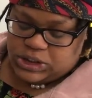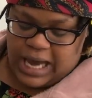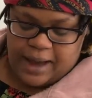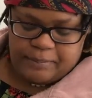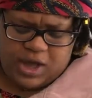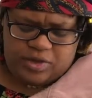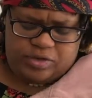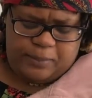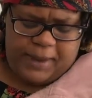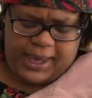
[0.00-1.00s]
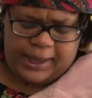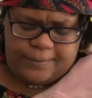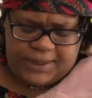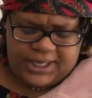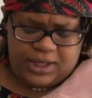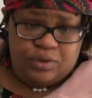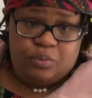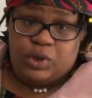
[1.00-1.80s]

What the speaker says: chop to make it bleed,